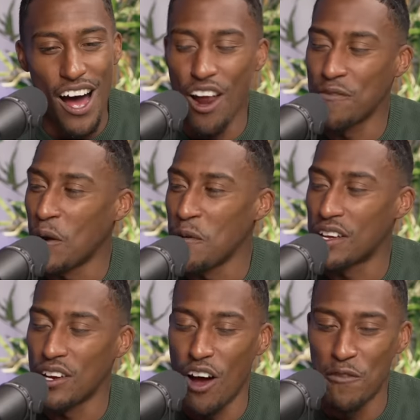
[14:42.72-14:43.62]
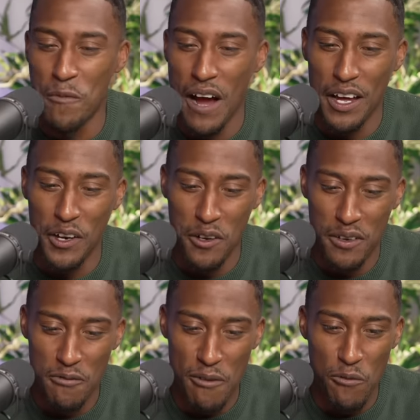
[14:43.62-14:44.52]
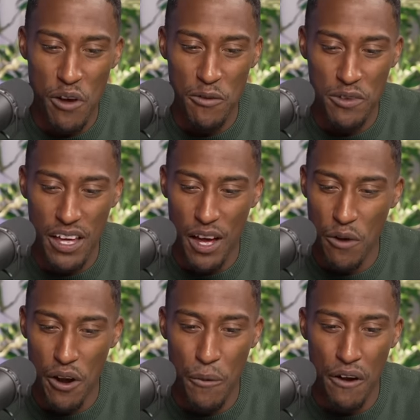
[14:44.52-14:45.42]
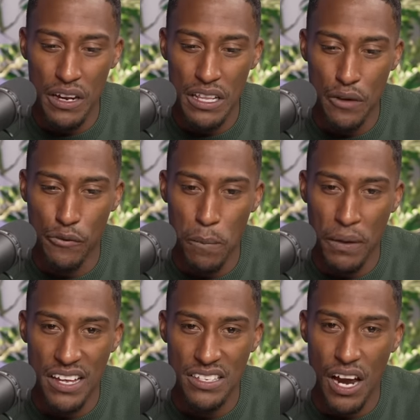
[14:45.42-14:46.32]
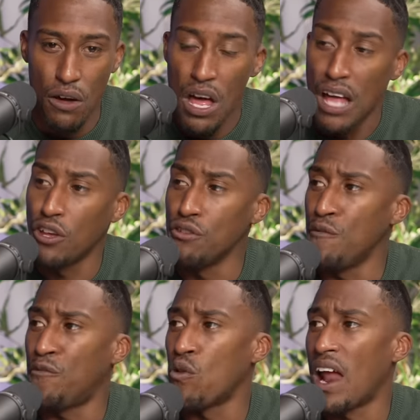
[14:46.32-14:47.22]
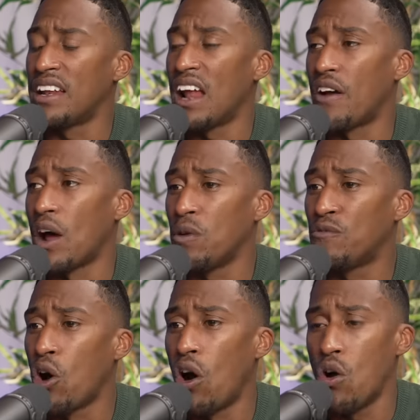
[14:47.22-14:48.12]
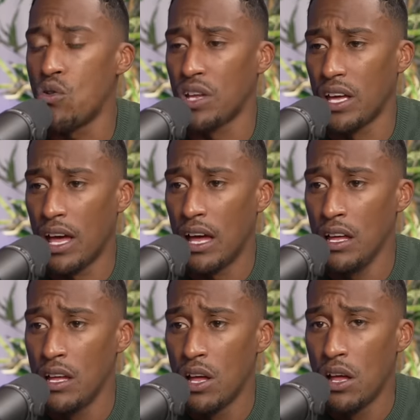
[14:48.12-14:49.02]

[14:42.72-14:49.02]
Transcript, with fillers: I love that we can laugh about it though. But no, we're, yeah, we're, we're in a different place now. Don't yeah. you feel like now that we've got older, yeah,